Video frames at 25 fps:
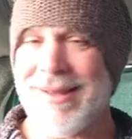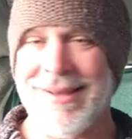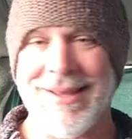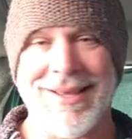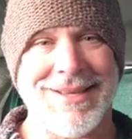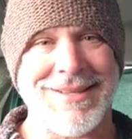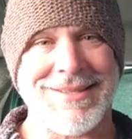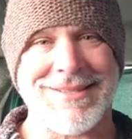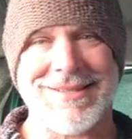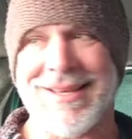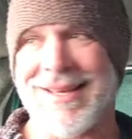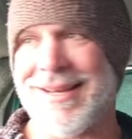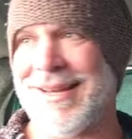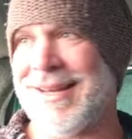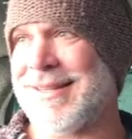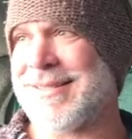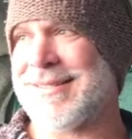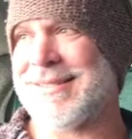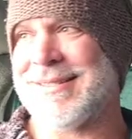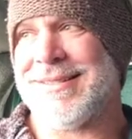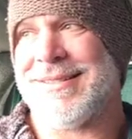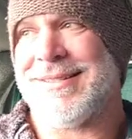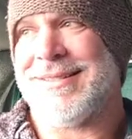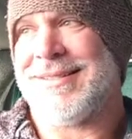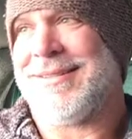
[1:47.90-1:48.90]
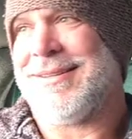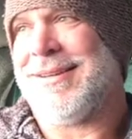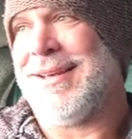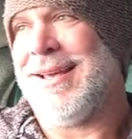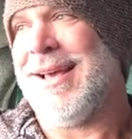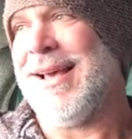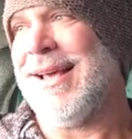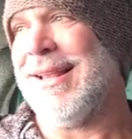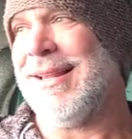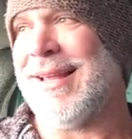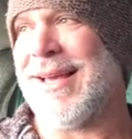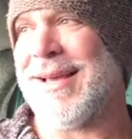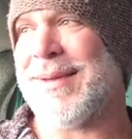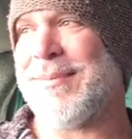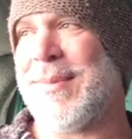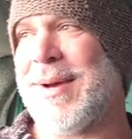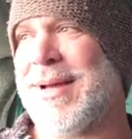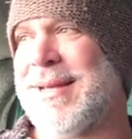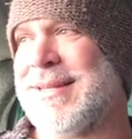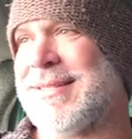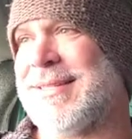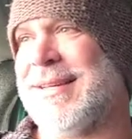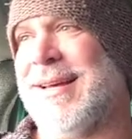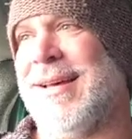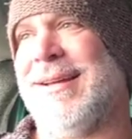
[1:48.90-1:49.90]
I, like I said, it's like
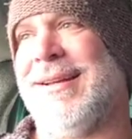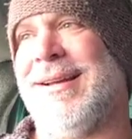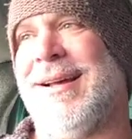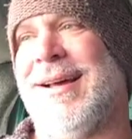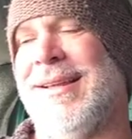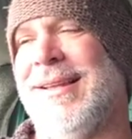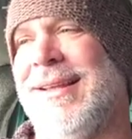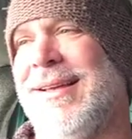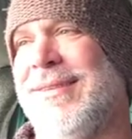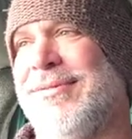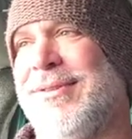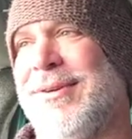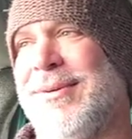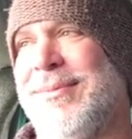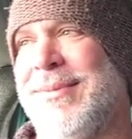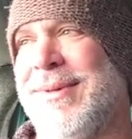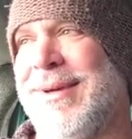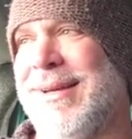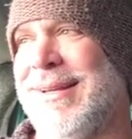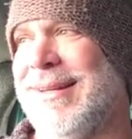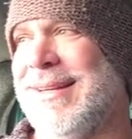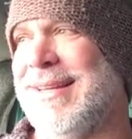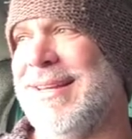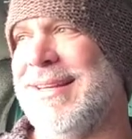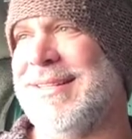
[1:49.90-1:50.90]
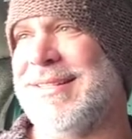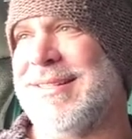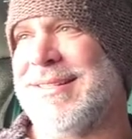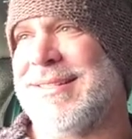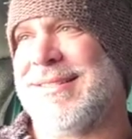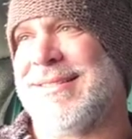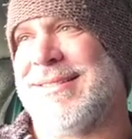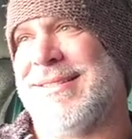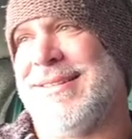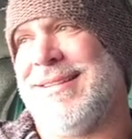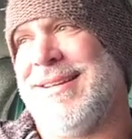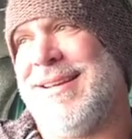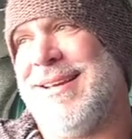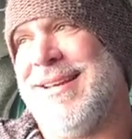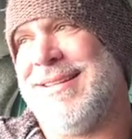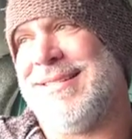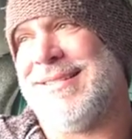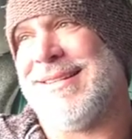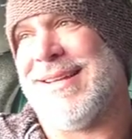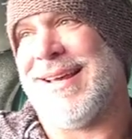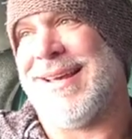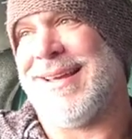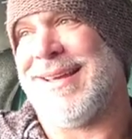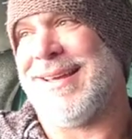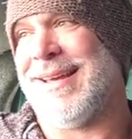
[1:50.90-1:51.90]
my son, I love him, and he just,
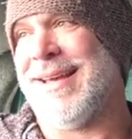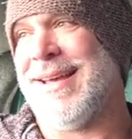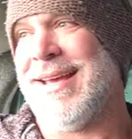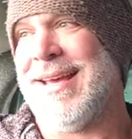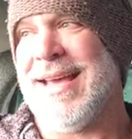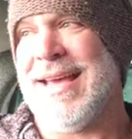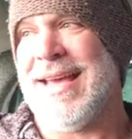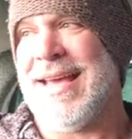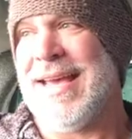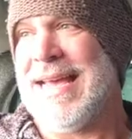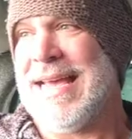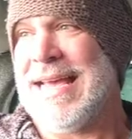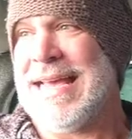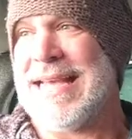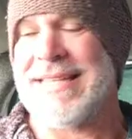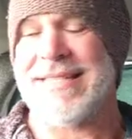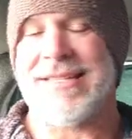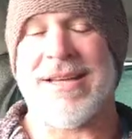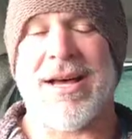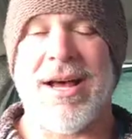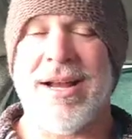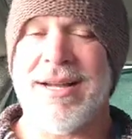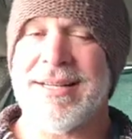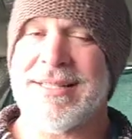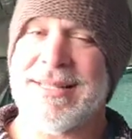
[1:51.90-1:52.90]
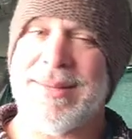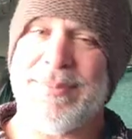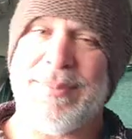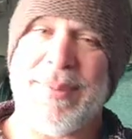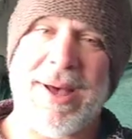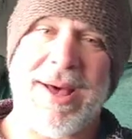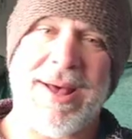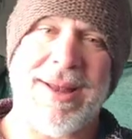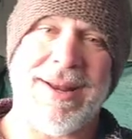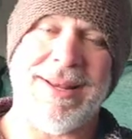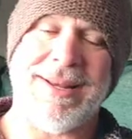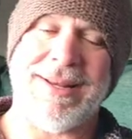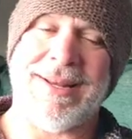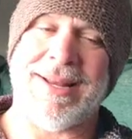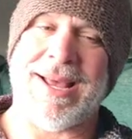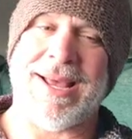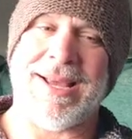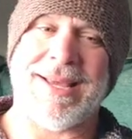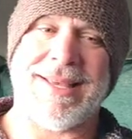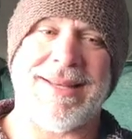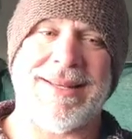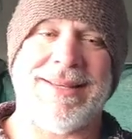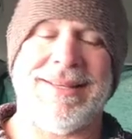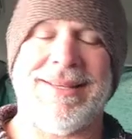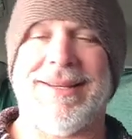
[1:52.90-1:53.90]
he's like, he's honest about it, and
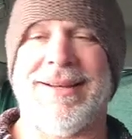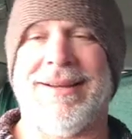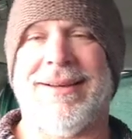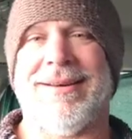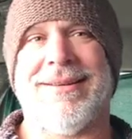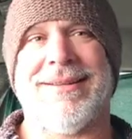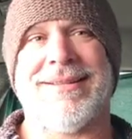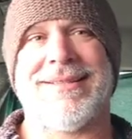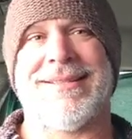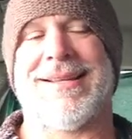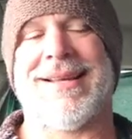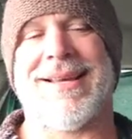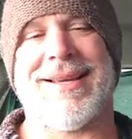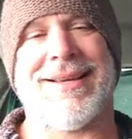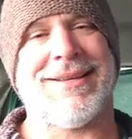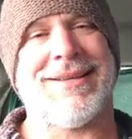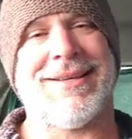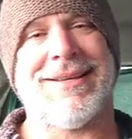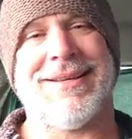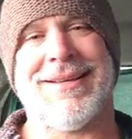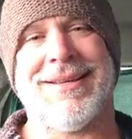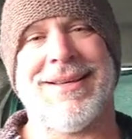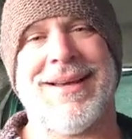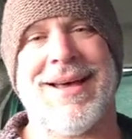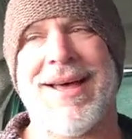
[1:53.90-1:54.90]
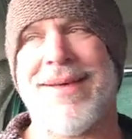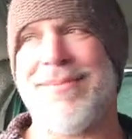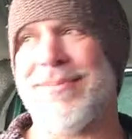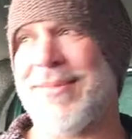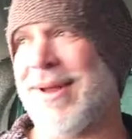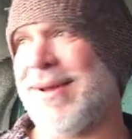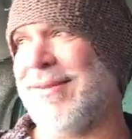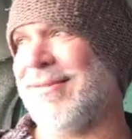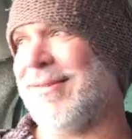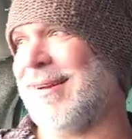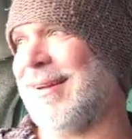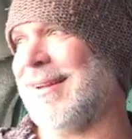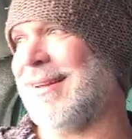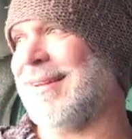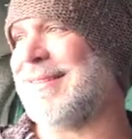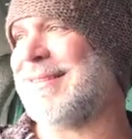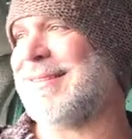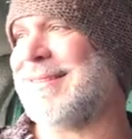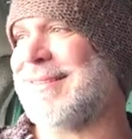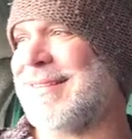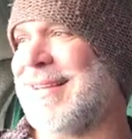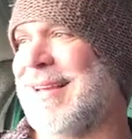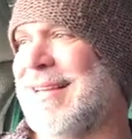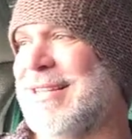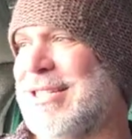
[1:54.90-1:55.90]
I could, you know, it's like, I'm not even going to
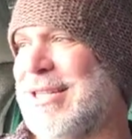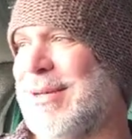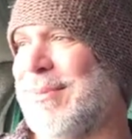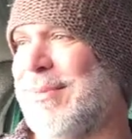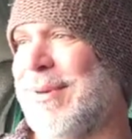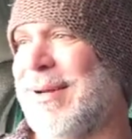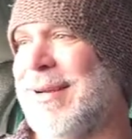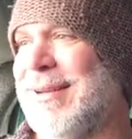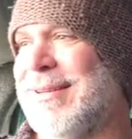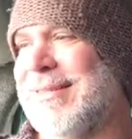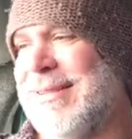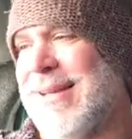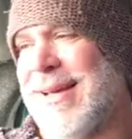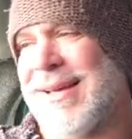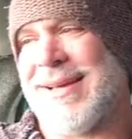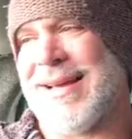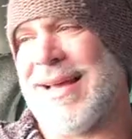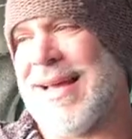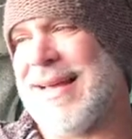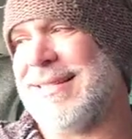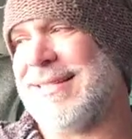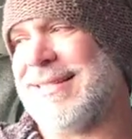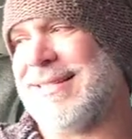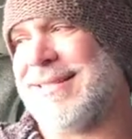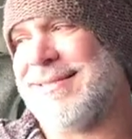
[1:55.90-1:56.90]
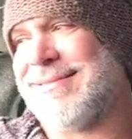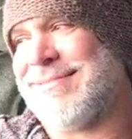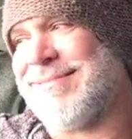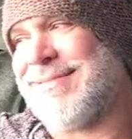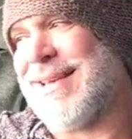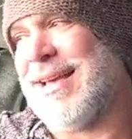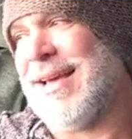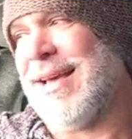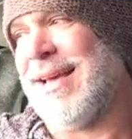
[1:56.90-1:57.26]
touch it, but he's like, I just